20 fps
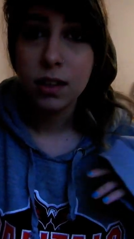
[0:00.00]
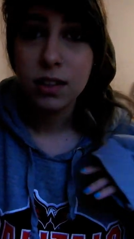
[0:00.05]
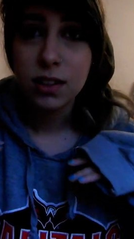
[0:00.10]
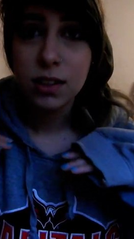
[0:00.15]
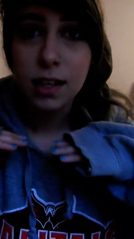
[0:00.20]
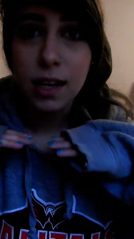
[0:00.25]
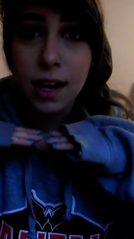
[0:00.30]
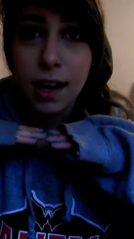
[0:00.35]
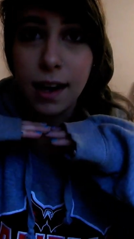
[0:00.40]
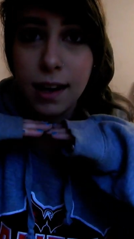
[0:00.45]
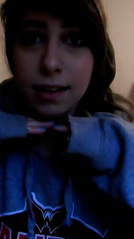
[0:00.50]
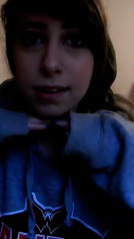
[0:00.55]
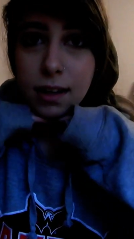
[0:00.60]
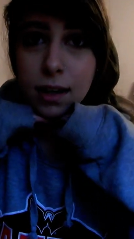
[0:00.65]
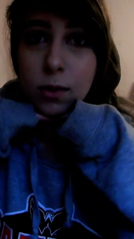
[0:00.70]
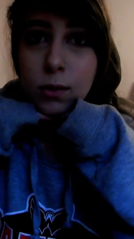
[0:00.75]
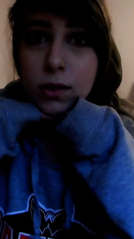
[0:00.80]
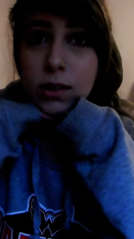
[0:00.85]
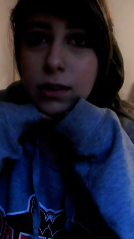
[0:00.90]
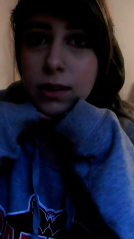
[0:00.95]
So yeah, I
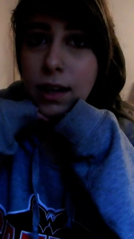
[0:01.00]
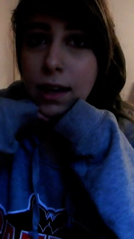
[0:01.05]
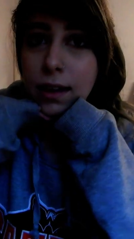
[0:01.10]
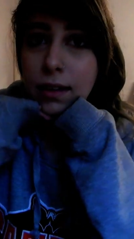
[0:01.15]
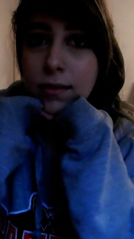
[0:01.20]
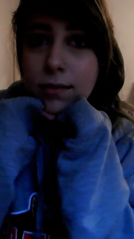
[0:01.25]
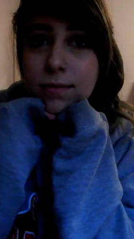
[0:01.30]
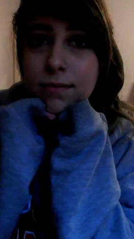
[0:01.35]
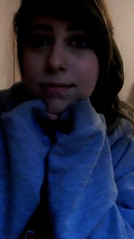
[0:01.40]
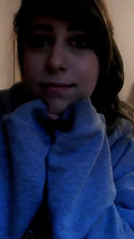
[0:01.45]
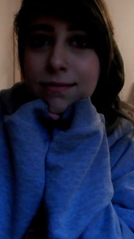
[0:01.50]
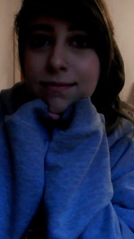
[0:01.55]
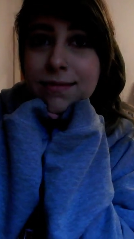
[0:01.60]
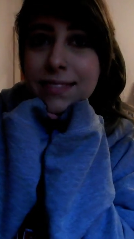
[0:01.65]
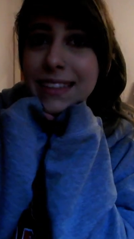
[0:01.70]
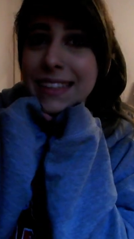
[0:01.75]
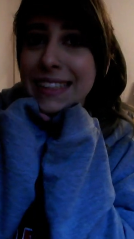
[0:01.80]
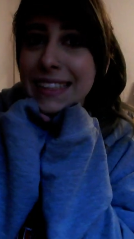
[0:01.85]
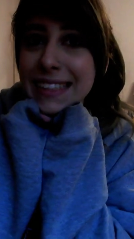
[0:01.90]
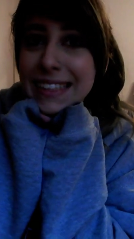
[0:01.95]
thought I would do that.
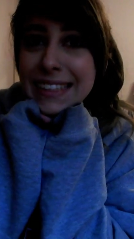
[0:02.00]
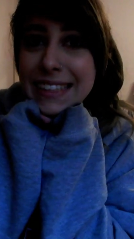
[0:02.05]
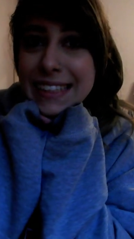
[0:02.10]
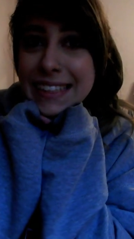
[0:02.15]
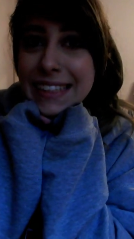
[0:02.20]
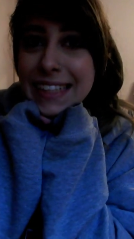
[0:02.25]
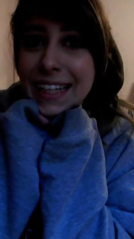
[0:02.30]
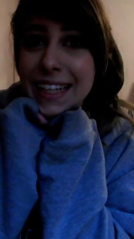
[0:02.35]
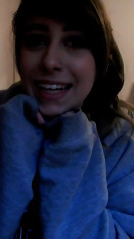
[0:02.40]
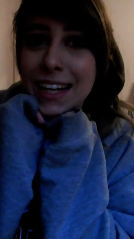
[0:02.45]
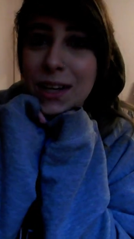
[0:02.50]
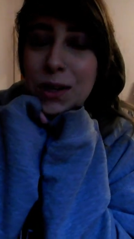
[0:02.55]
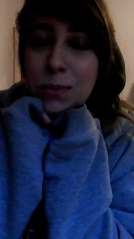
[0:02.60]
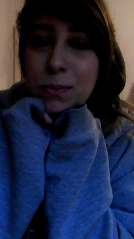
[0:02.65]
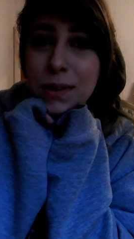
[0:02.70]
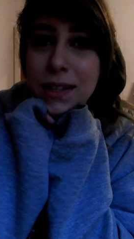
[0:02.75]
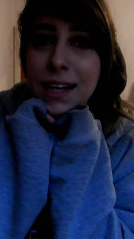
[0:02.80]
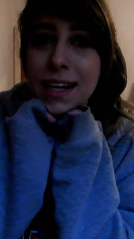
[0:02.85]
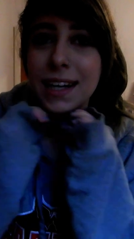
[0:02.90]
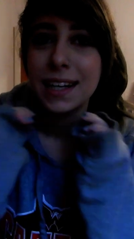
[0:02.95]
And I
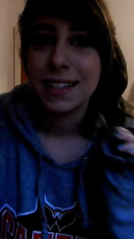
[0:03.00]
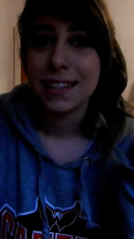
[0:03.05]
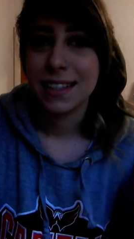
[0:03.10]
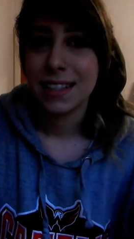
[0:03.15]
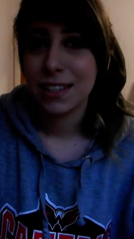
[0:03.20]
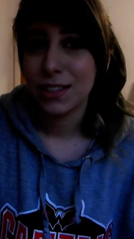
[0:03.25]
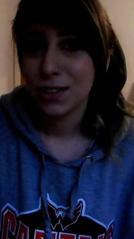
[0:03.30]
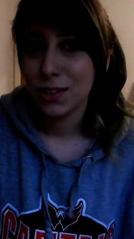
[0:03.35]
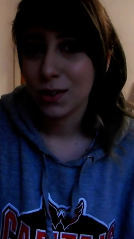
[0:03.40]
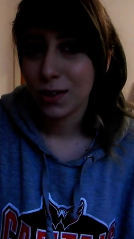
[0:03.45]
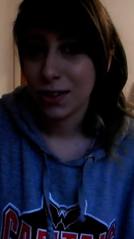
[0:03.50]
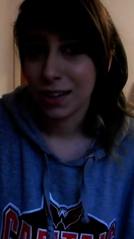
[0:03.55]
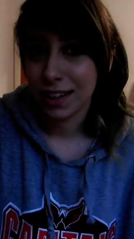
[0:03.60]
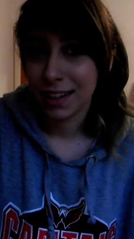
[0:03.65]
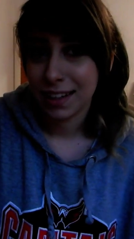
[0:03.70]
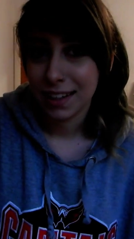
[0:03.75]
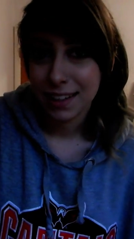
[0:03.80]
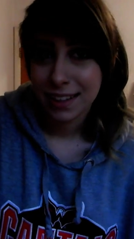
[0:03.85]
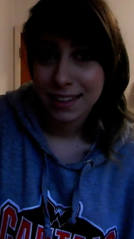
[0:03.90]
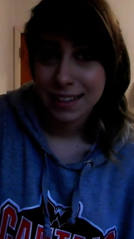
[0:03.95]
hope you guys
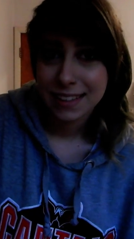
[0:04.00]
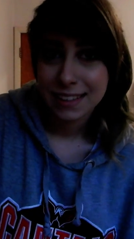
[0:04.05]
enjoy.